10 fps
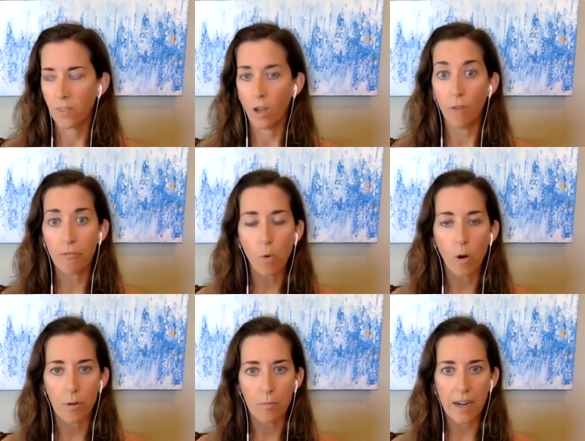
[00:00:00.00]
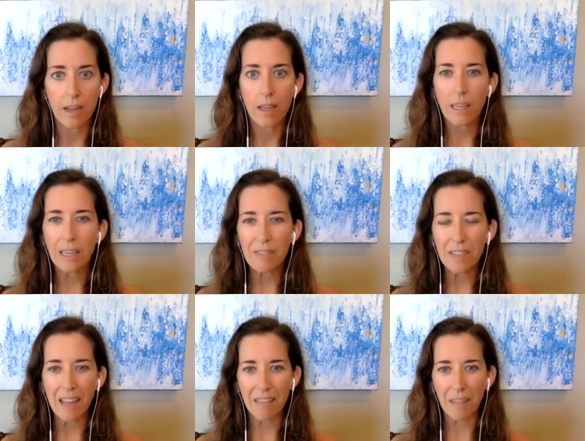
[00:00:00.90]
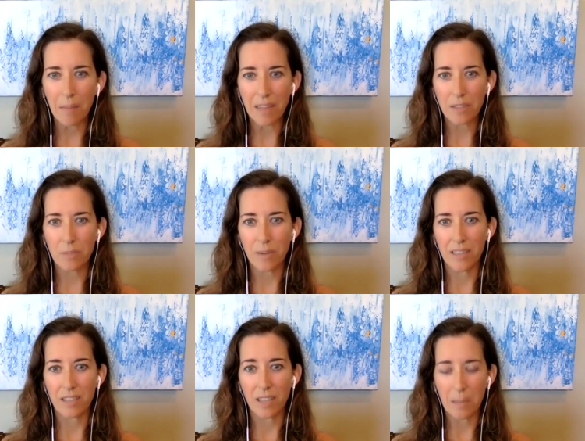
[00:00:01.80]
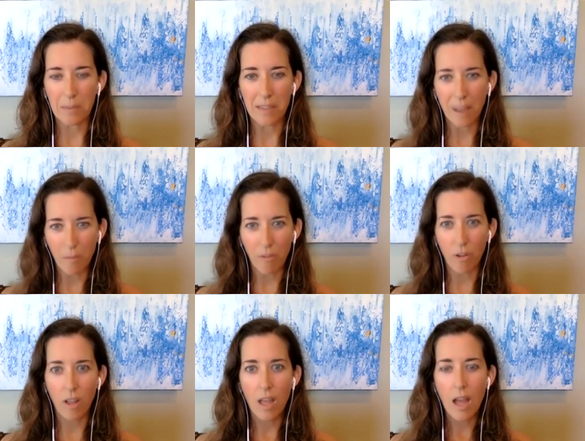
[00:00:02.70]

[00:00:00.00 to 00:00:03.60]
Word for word: afford, right? Even I think masterminds can be helpful.